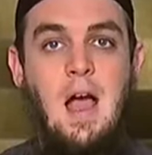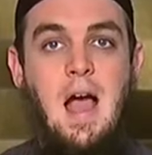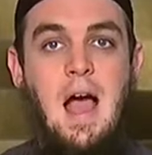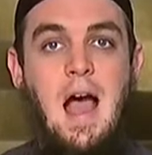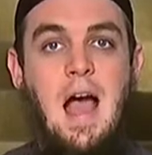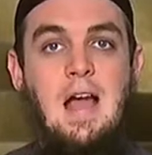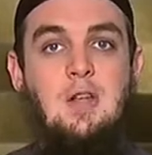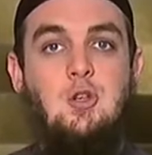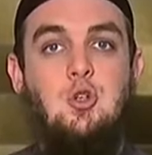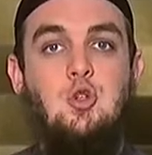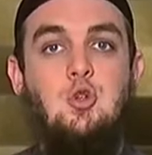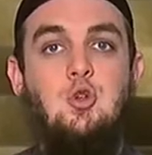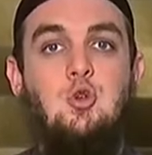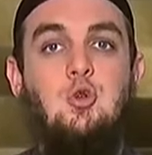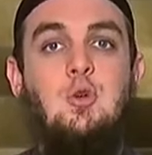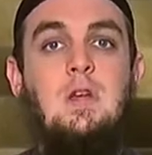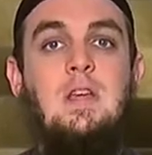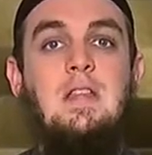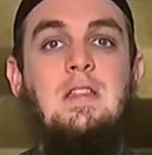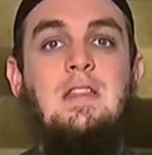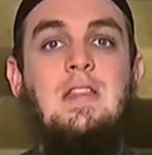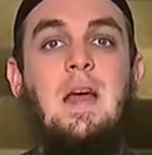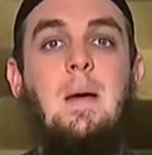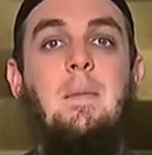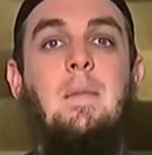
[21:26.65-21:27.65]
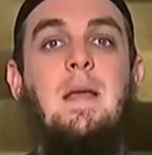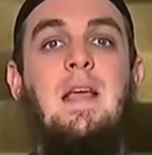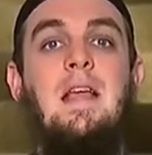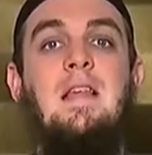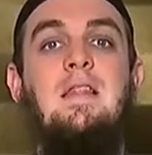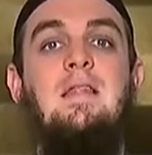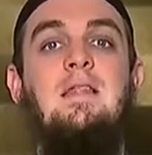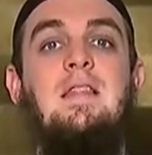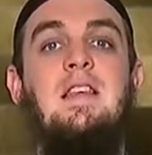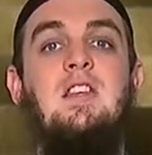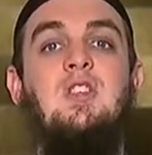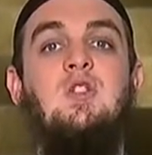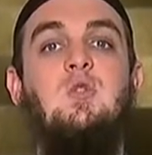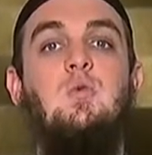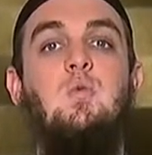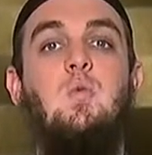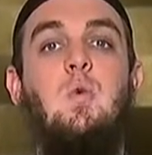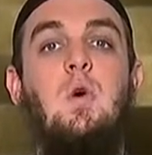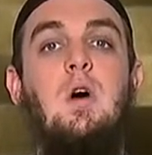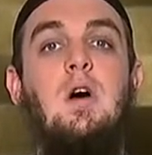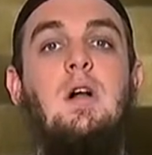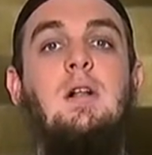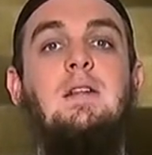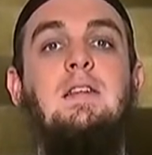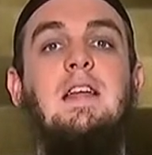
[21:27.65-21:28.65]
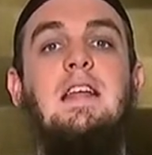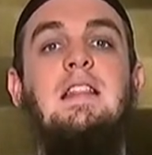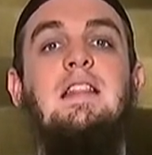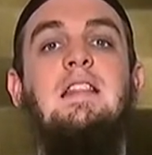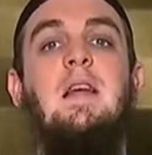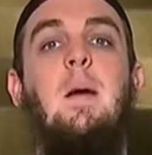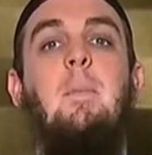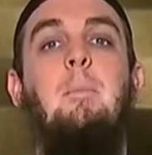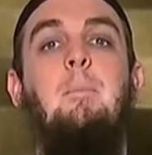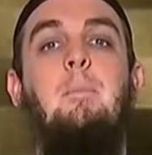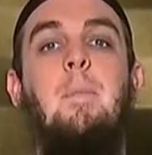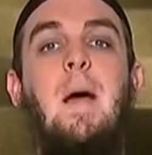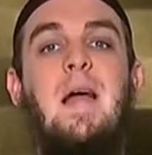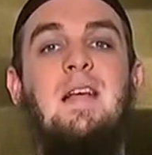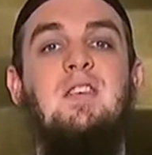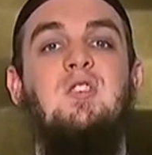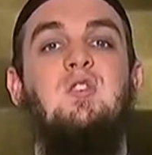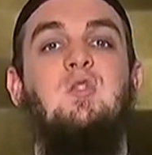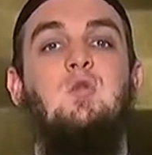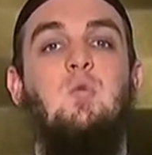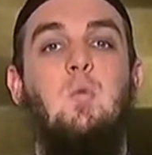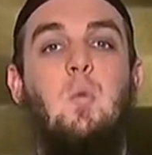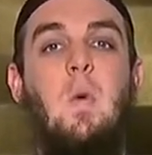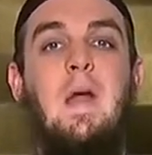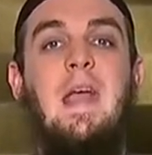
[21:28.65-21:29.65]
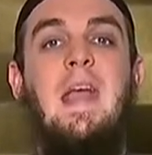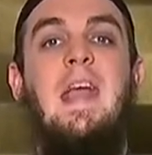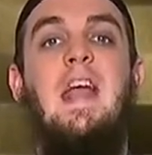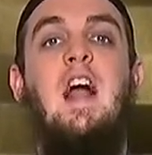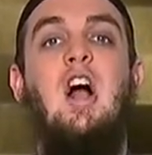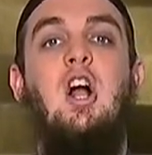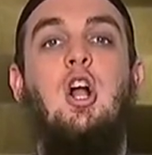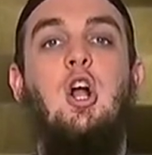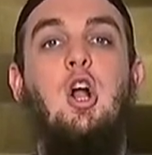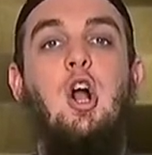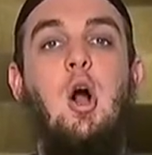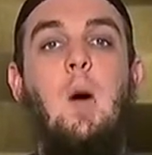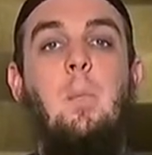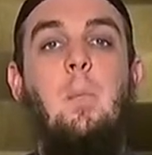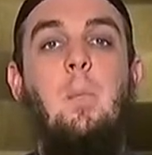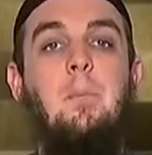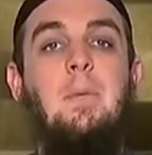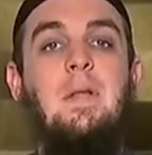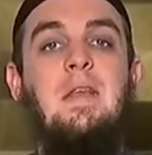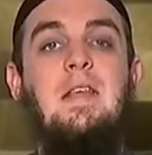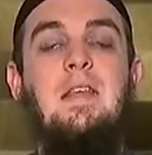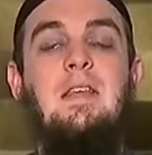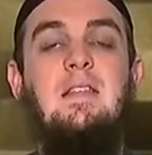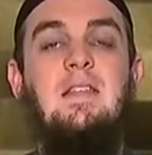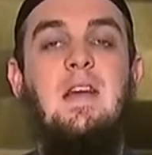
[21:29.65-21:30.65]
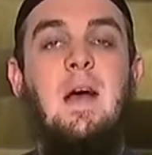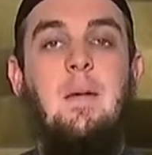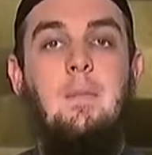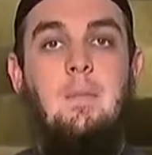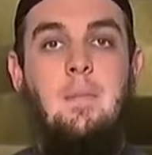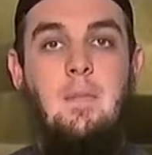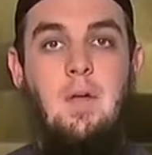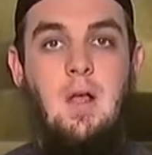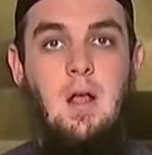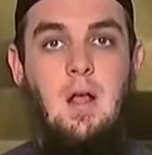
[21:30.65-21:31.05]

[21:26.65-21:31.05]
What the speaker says: and treat them in this world in the best way, accompany them.